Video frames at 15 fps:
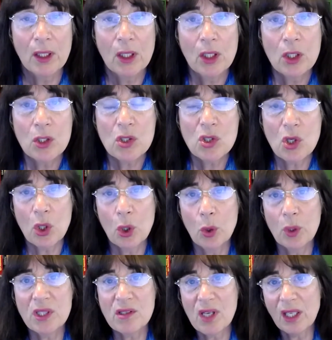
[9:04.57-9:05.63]
So,
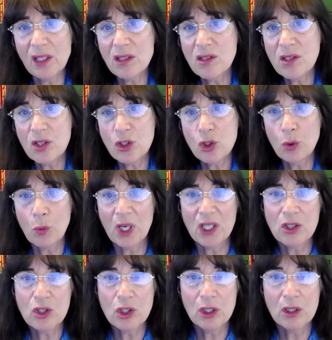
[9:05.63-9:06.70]
a second
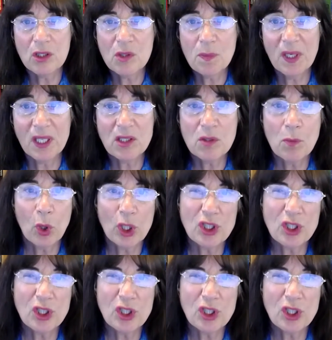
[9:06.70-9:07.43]
situation speaks more